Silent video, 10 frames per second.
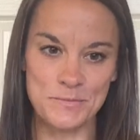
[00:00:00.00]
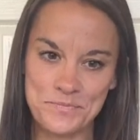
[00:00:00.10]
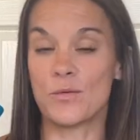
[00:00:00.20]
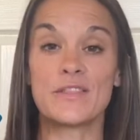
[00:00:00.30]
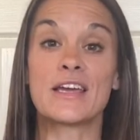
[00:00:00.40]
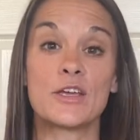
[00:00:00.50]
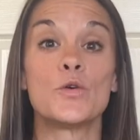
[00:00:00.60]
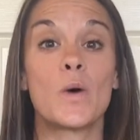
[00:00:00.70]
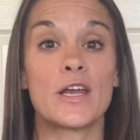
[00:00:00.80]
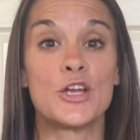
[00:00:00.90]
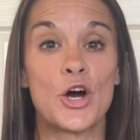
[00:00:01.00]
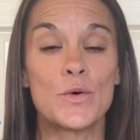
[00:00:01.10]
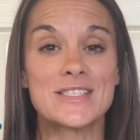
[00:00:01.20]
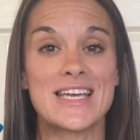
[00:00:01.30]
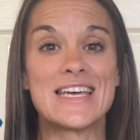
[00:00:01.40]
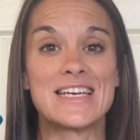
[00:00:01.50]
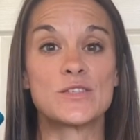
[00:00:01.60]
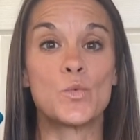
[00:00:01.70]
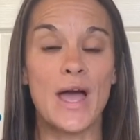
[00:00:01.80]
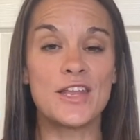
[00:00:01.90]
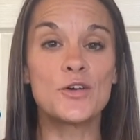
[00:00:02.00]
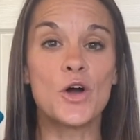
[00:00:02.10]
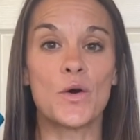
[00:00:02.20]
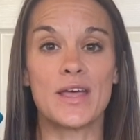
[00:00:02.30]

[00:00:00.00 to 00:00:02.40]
One thing you wanna note is when you go